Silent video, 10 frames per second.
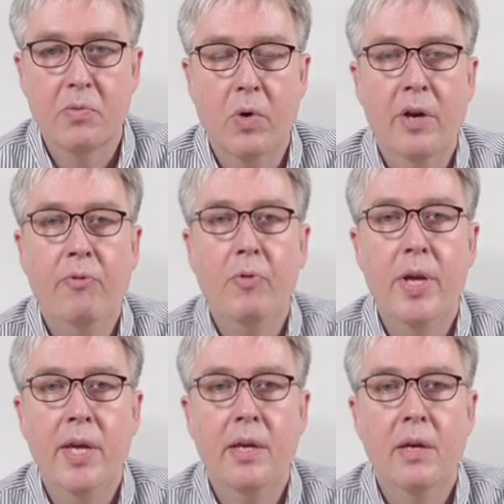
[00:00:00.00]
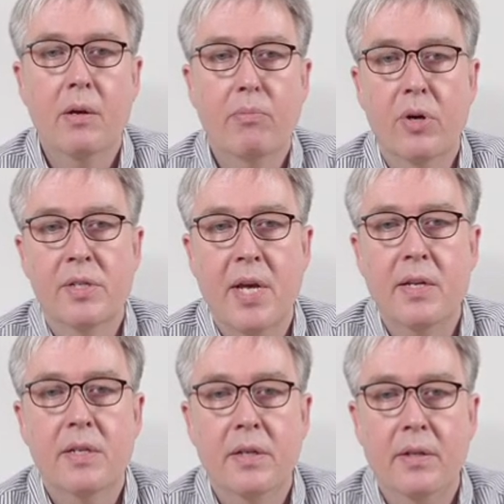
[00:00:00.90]
What if we
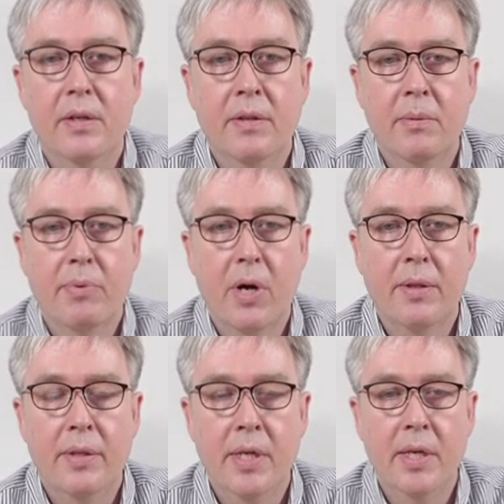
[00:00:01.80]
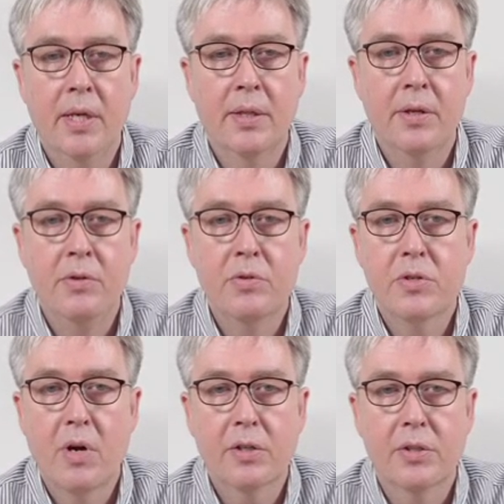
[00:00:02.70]
presented the, the, uh, the new
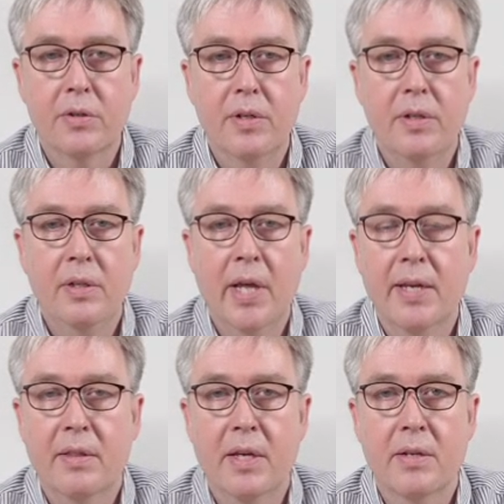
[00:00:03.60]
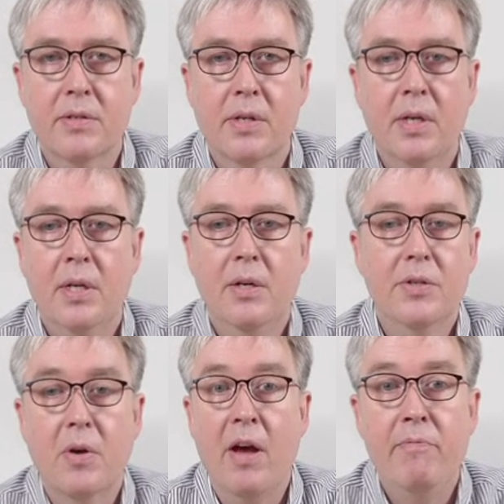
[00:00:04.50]
structure like this?
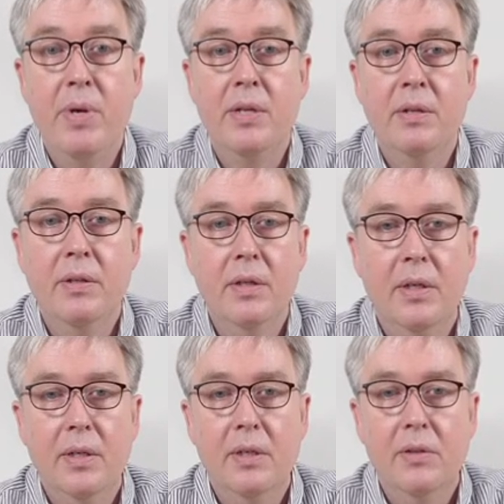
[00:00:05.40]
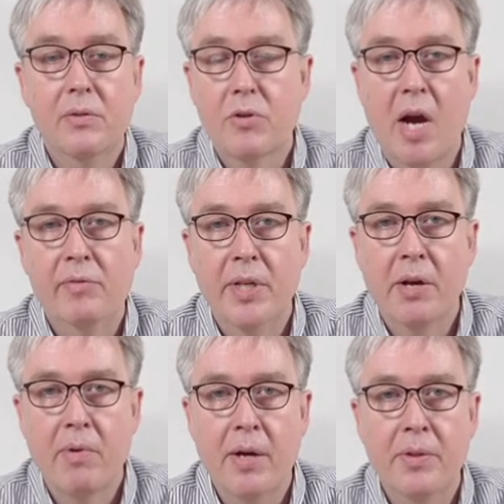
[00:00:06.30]
So I've been
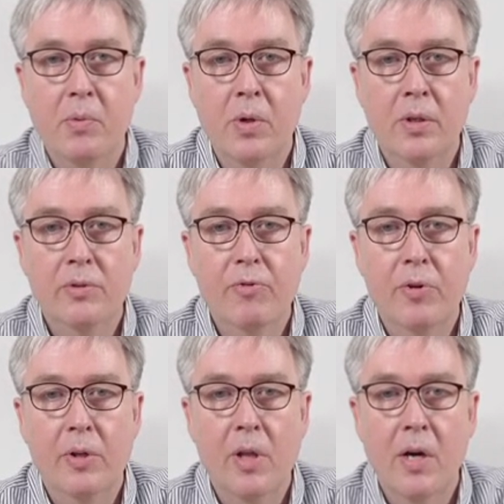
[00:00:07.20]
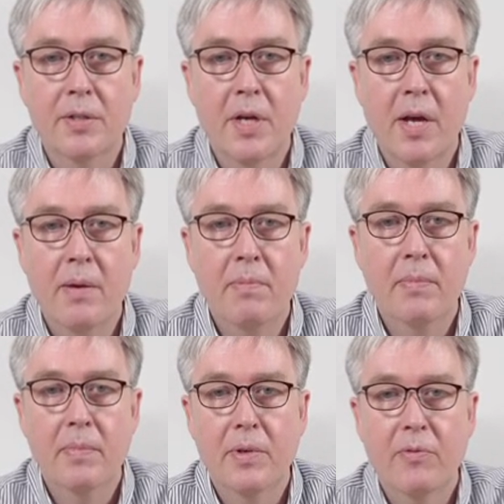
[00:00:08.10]
traveling around the world for a long time,
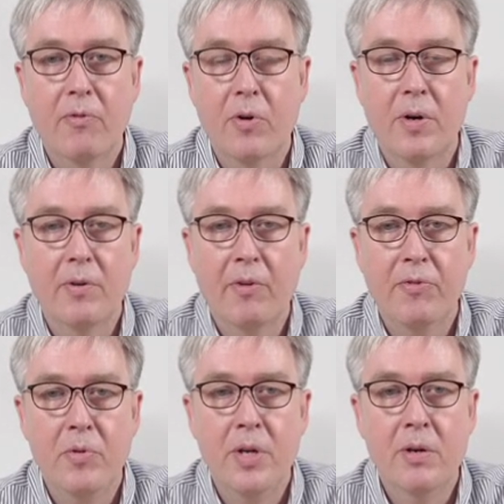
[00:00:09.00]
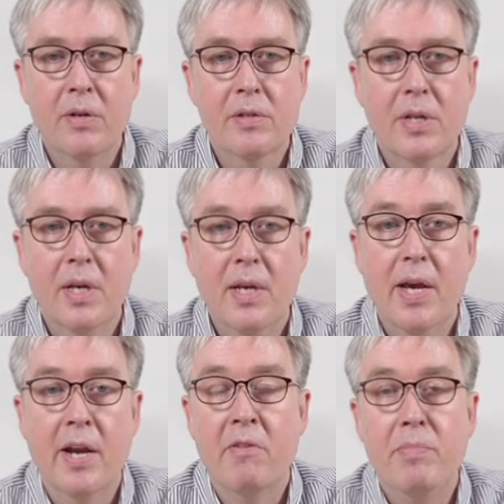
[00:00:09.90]
for a few years,
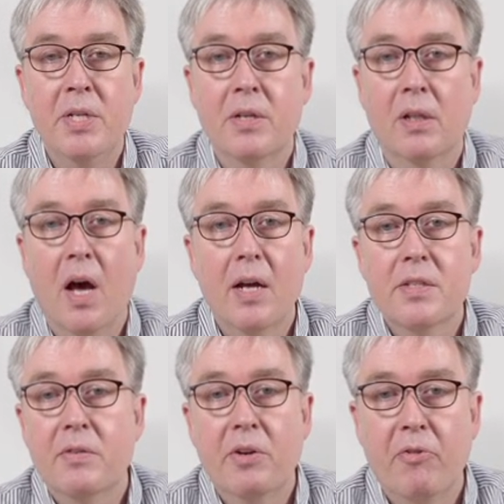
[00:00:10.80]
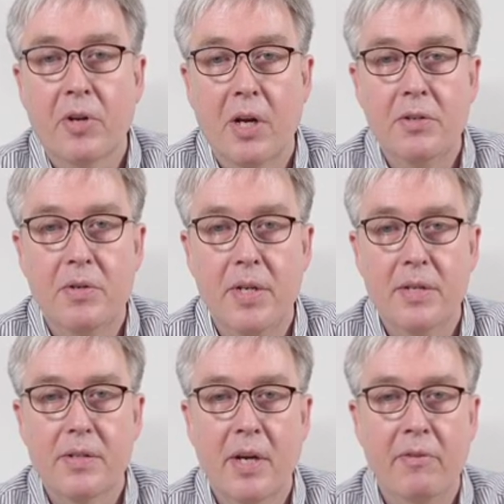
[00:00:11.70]
and I've been to lots of different
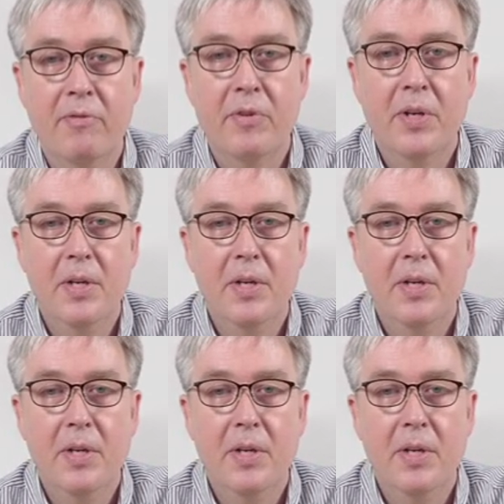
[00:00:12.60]
countries. I've